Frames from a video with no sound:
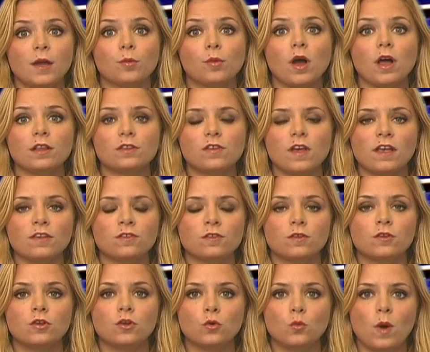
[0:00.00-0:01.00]
Iran tests
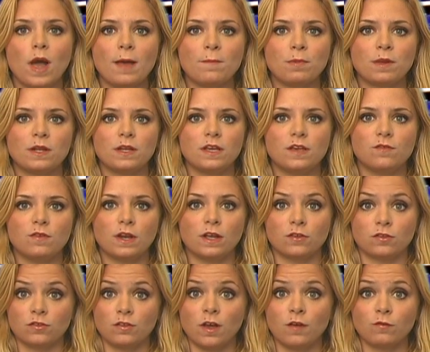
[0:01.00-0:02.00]
a new weapon even
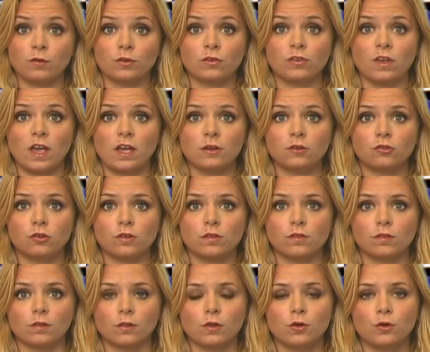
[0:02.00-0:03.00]
as tougher
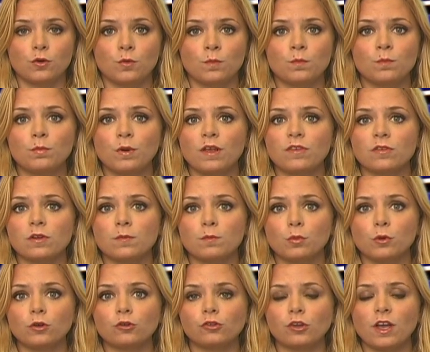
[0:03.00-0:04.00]
sanctions loom. President
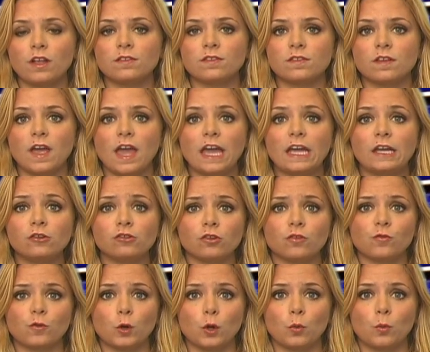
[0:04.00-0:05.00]
Bush heads to Asia
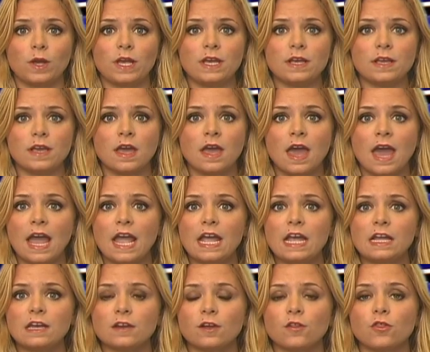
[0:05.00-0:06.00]
for a week,
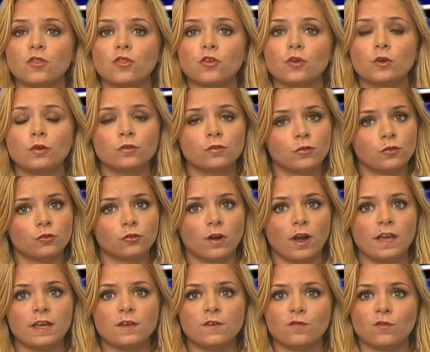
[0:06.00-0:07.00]
and a third
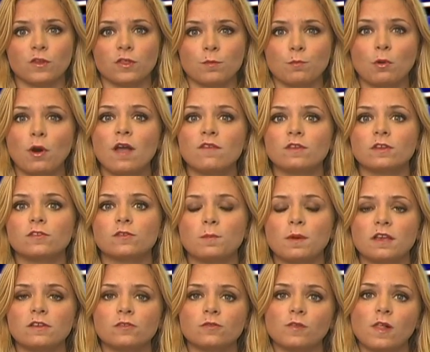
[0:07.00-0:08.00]
strike for the private
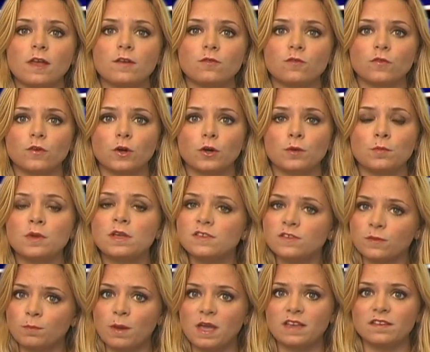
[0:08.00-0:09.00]
spaceflight firm
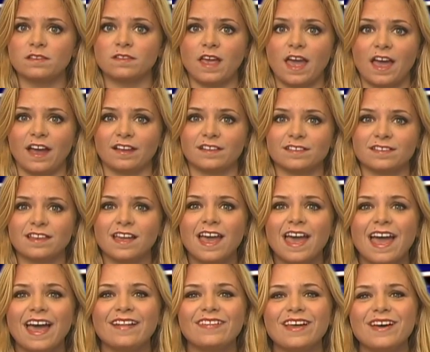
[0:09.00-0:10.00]
SpaceX.
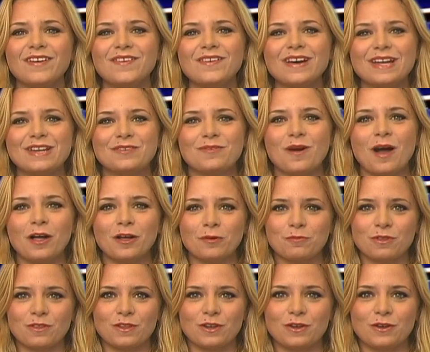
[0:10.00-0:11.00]
Hello and welcome
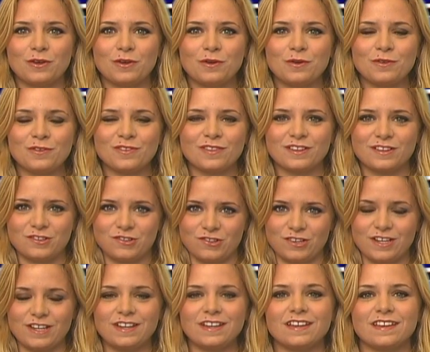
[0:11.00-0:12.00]
to the news. The
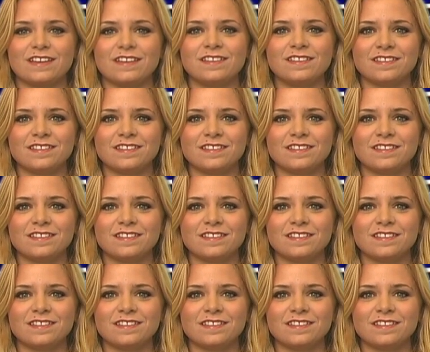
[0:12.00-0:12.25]
G is